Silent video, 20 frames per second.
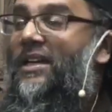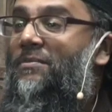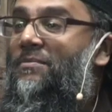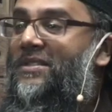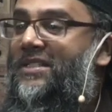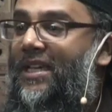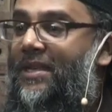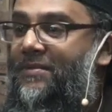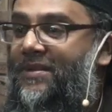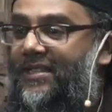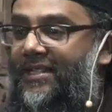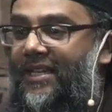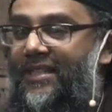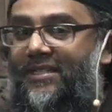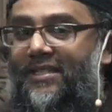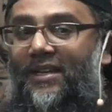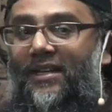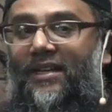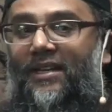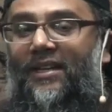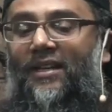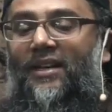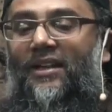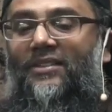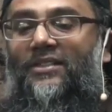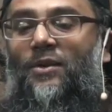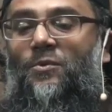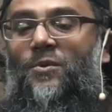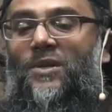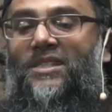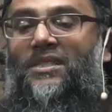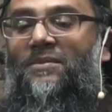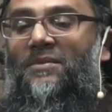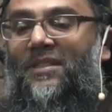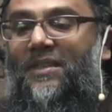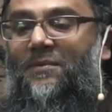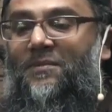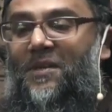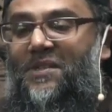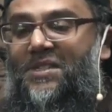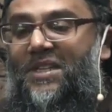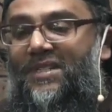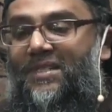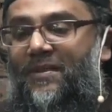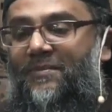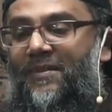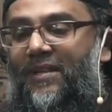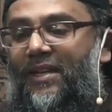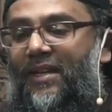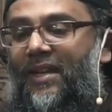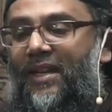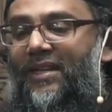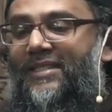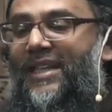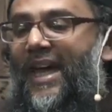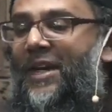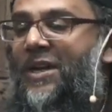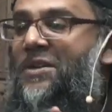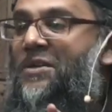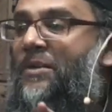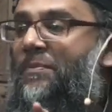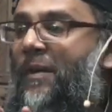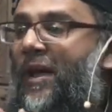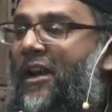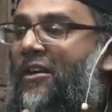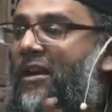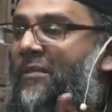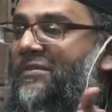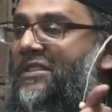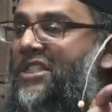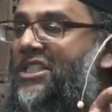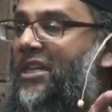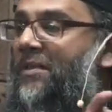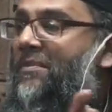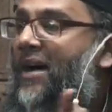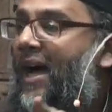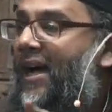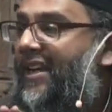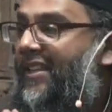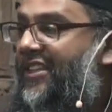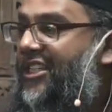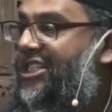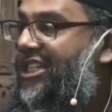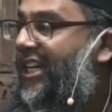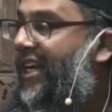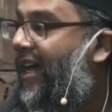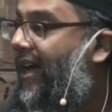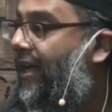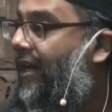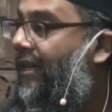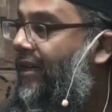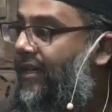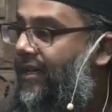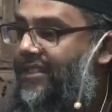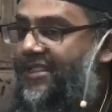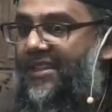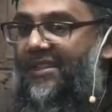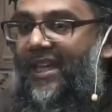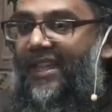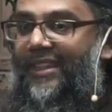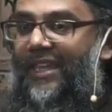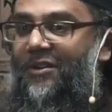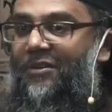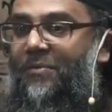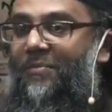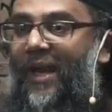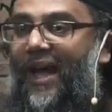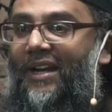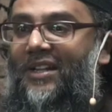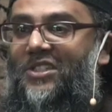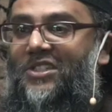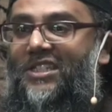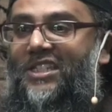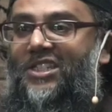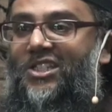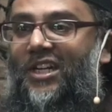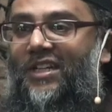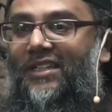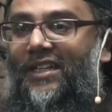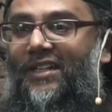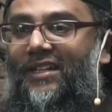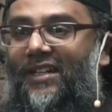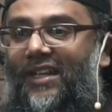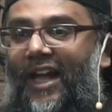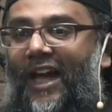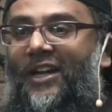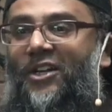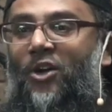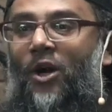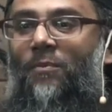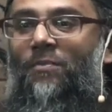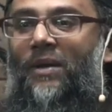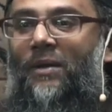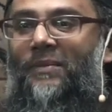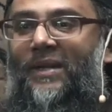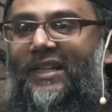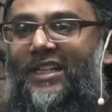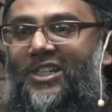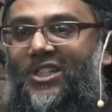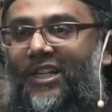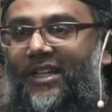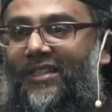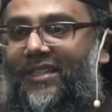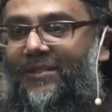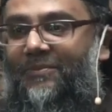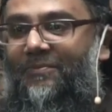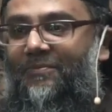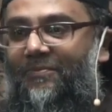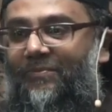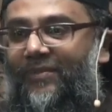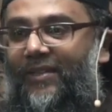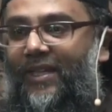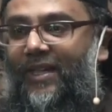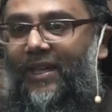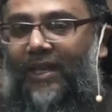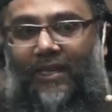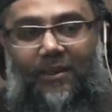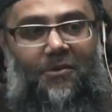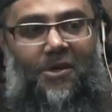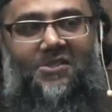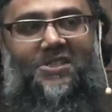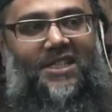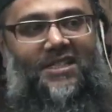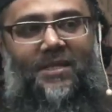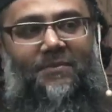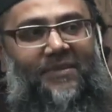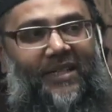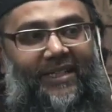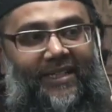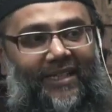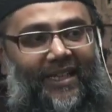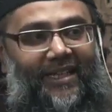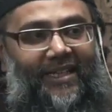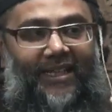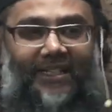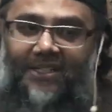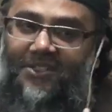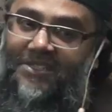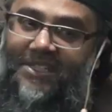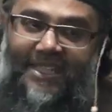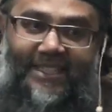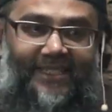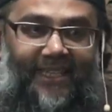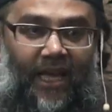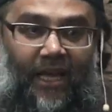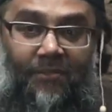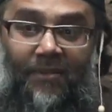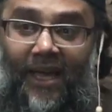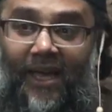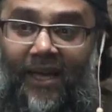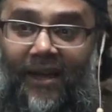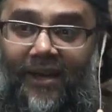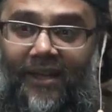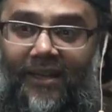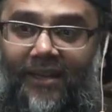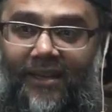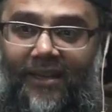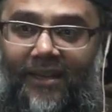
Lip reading: Ibn Taymiyyah says, the wisdom of the Prophet is that he would pair up the jamal and the jalal so that they would balance each other and complement each other. The Prophet didn't need it because he's kamal.